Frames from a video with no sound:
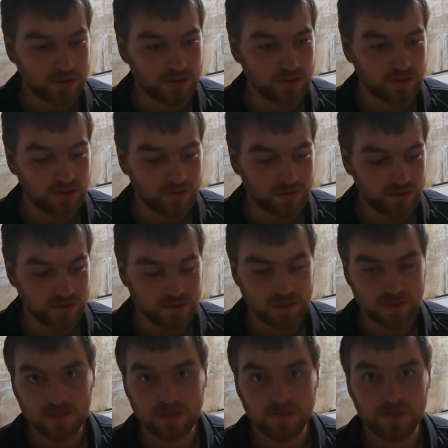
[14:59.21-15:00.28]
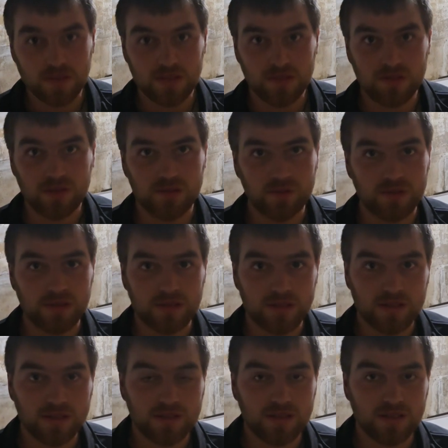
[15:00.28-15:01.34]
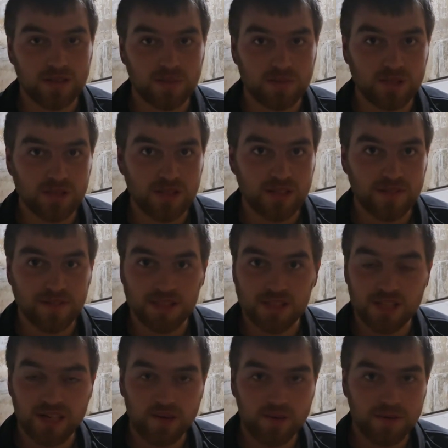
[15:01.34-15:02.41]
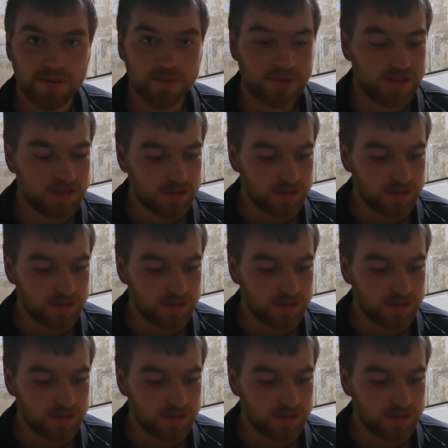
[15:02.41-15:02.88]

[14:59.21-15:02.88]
So if you see video, you want to come have a chat with me,